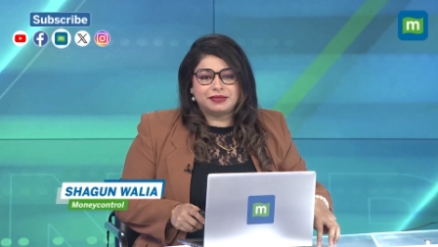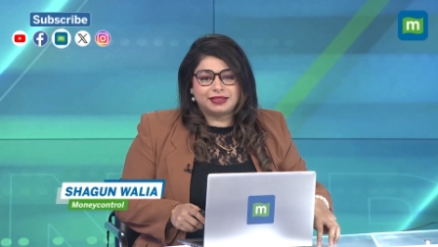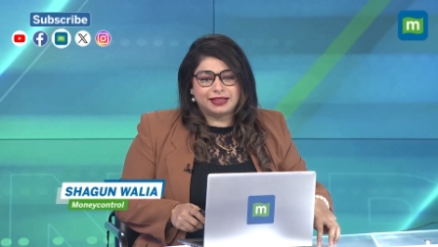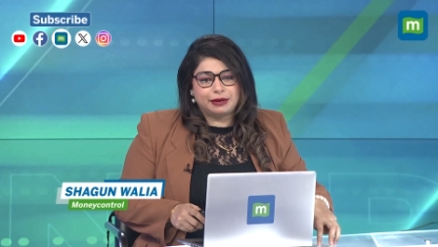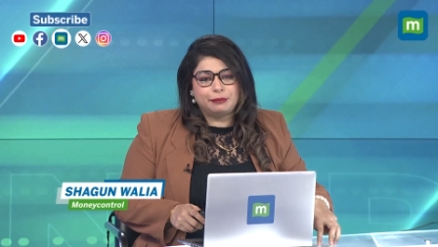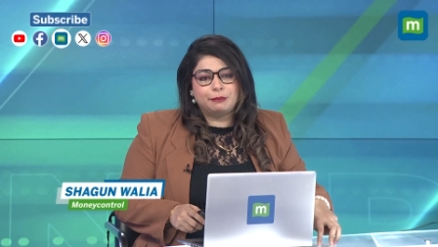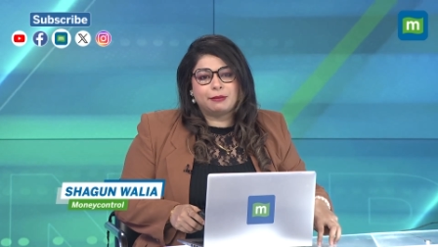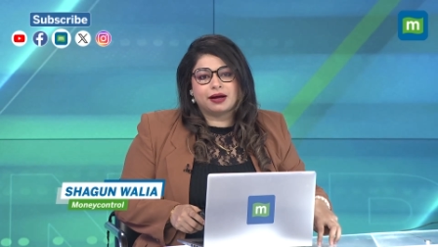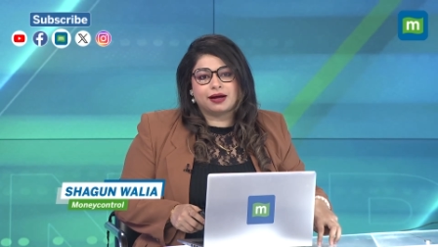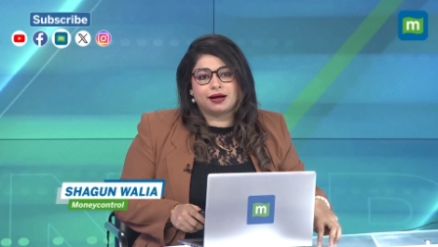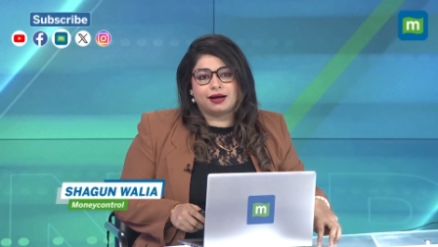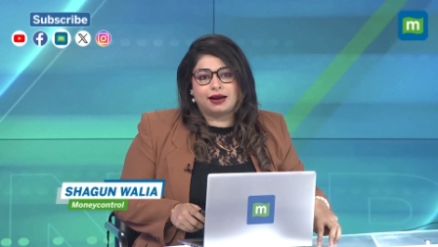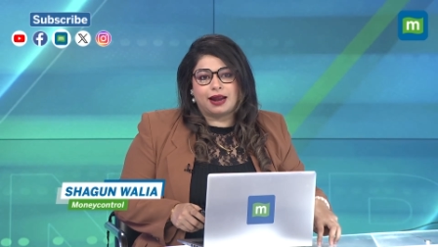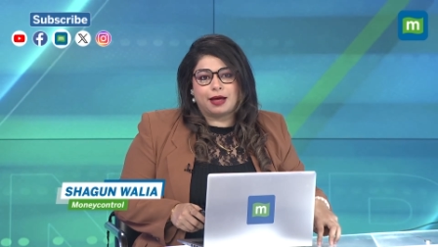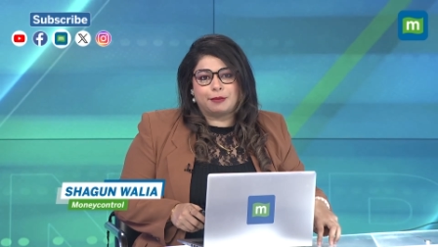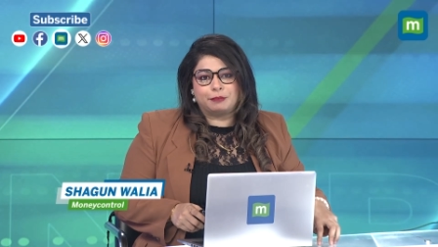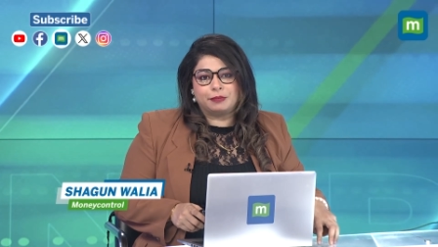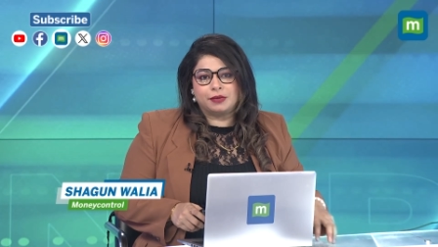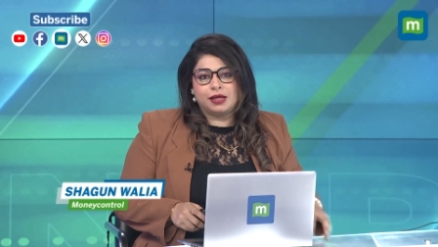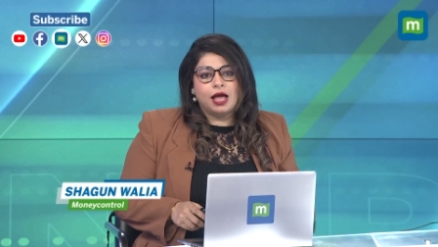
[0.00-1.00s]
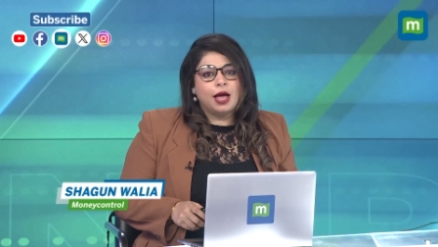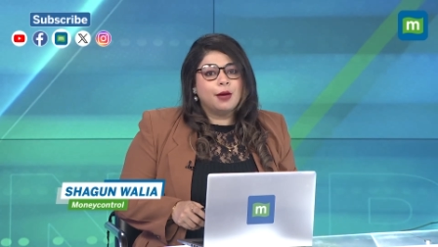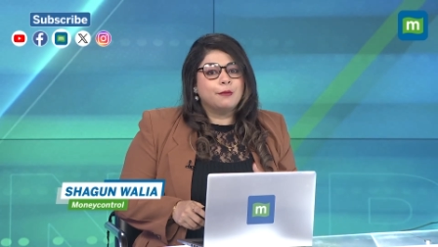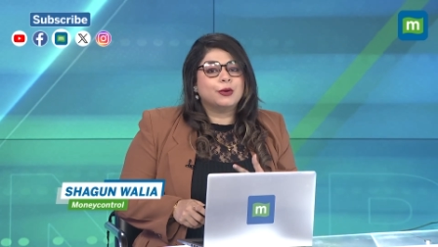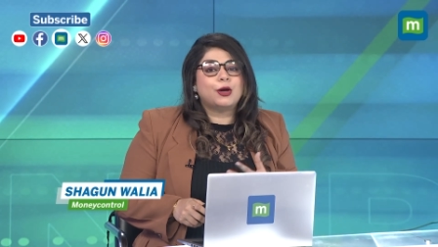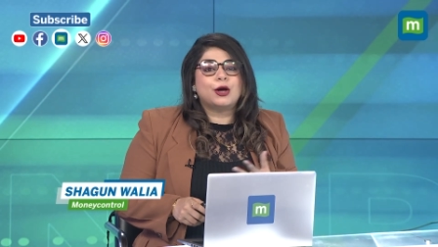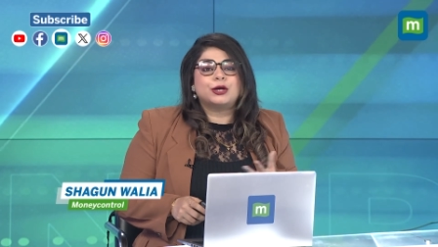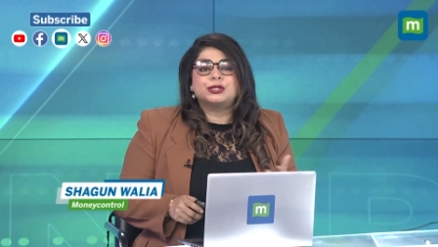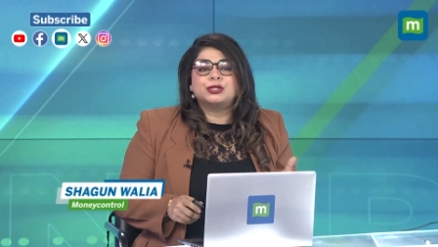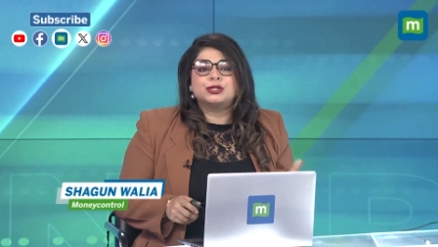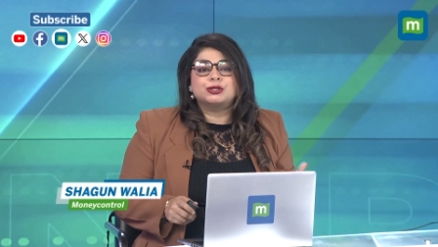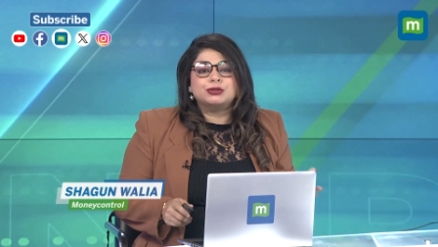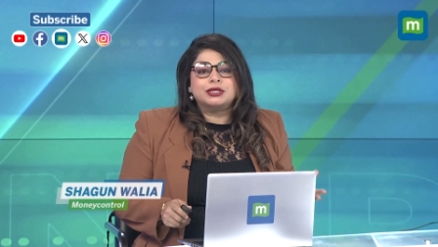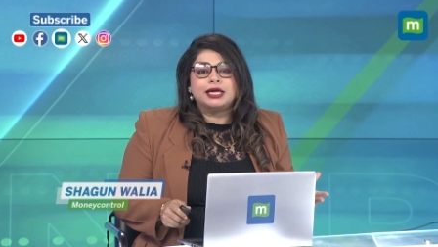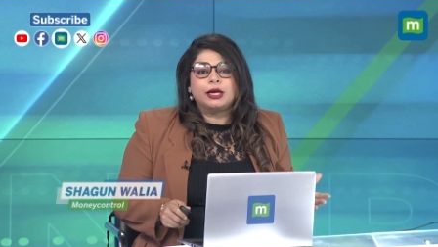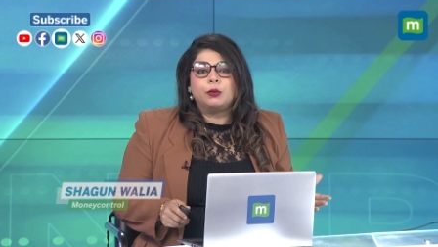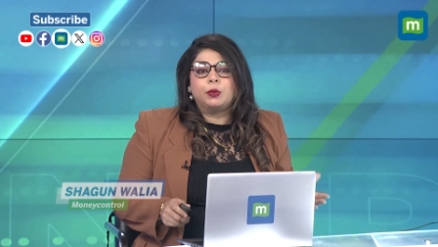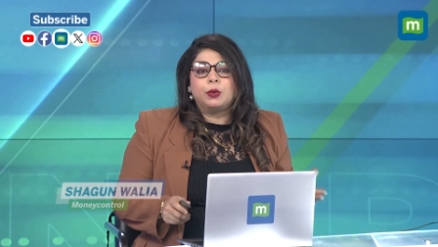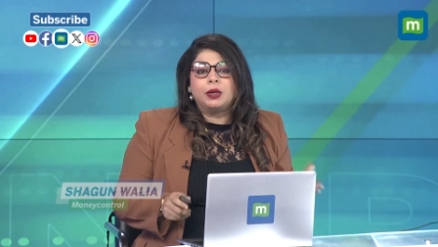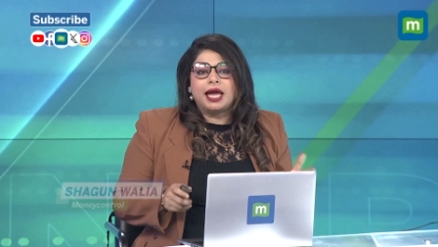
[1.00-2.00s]
Then buckle up, because
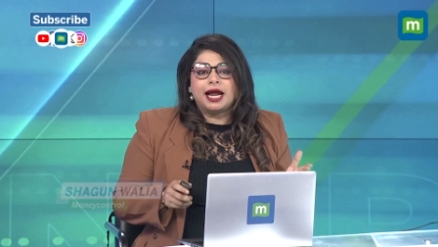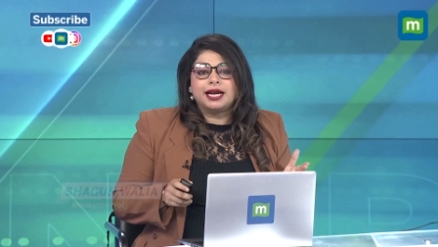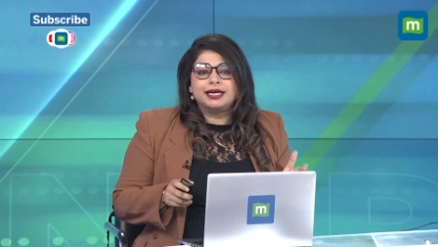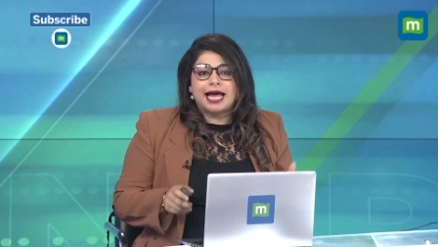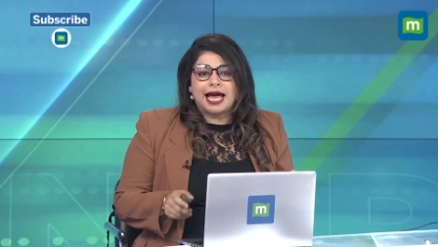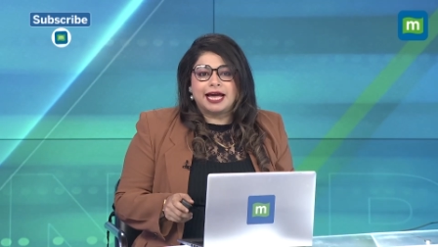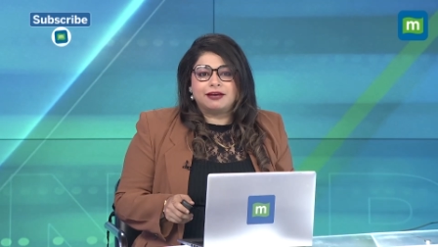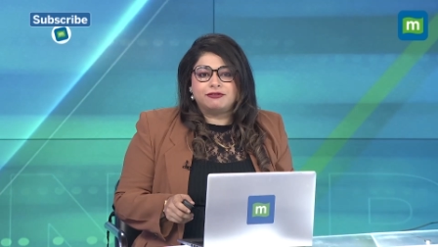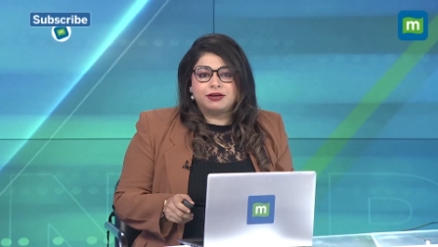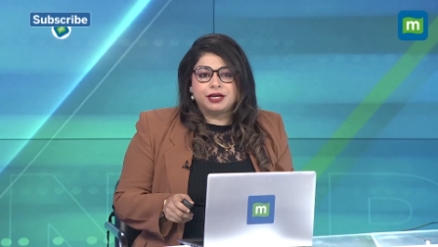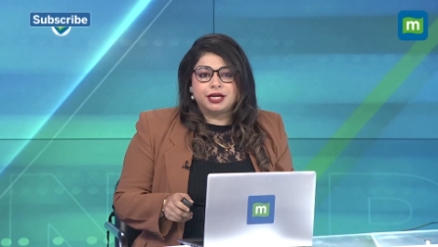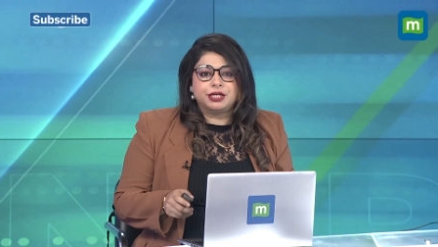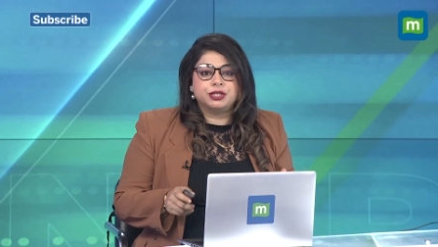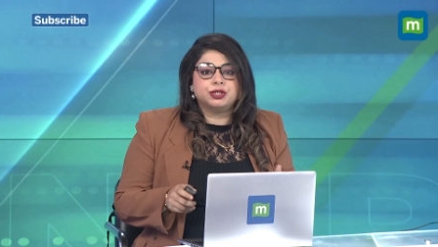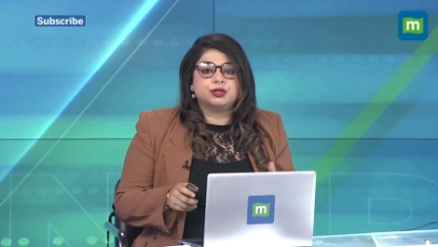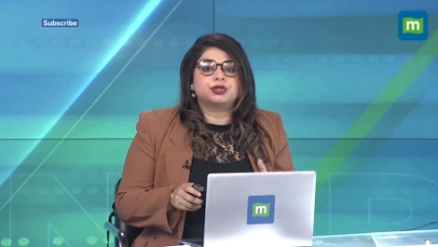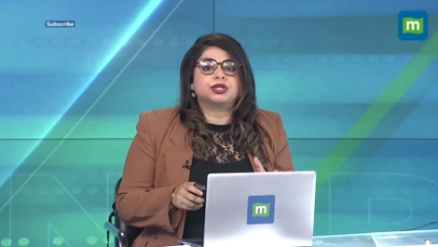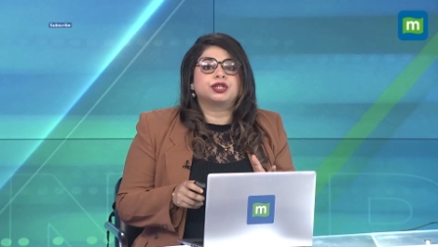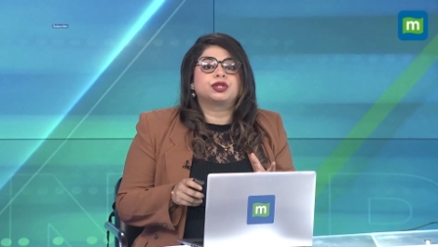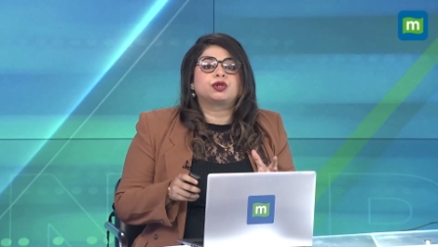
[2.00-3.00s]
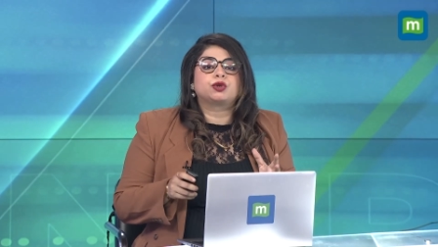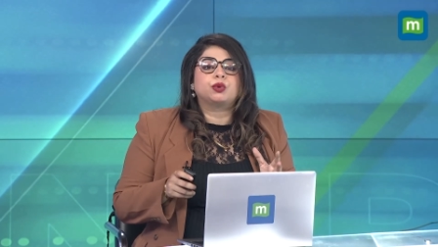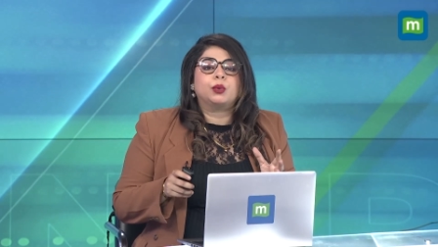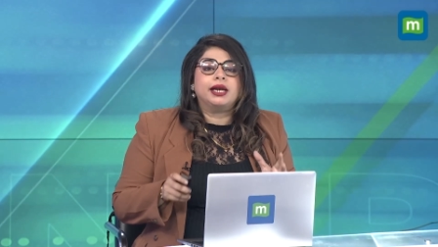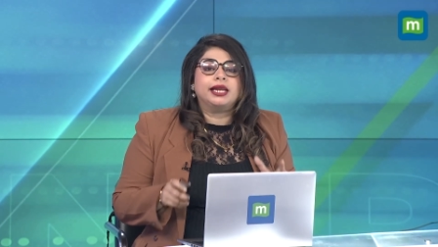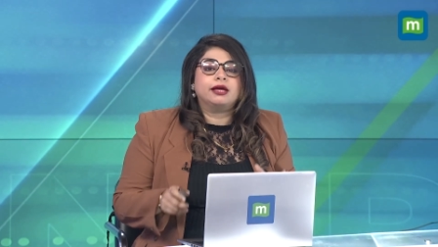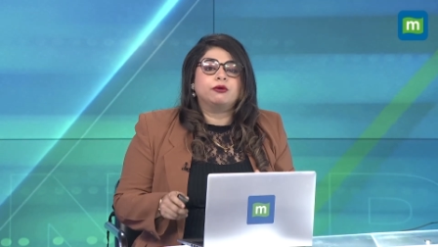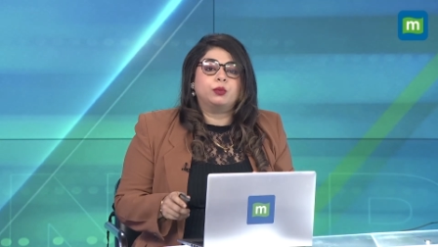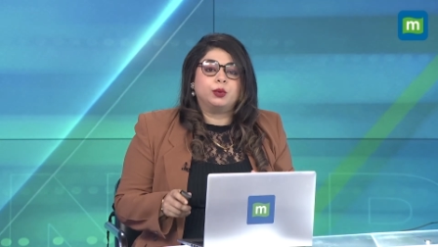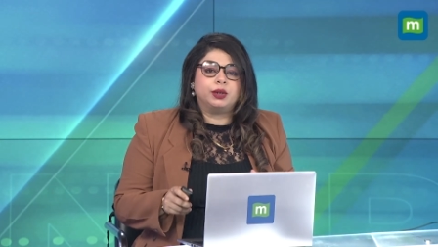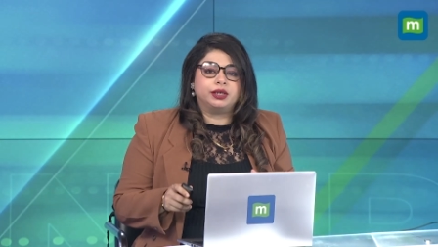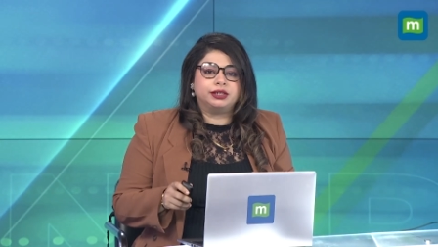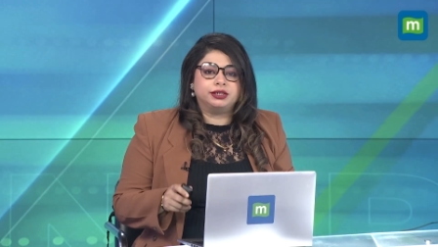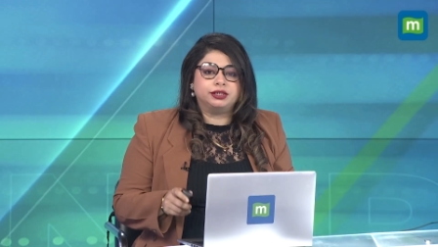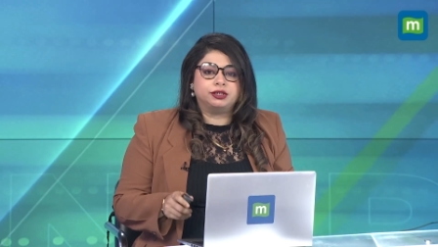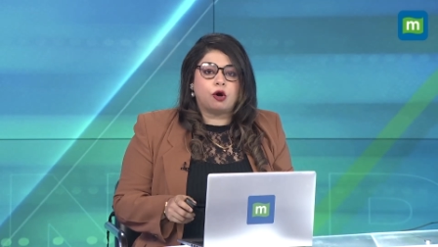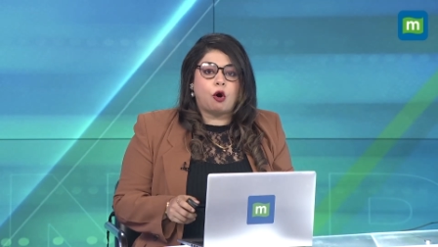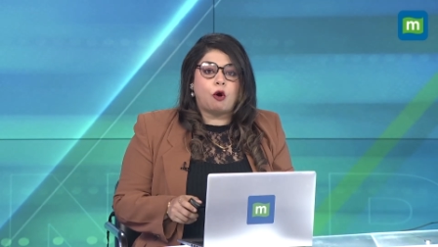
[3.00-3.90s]
today we are diving into the thrilling world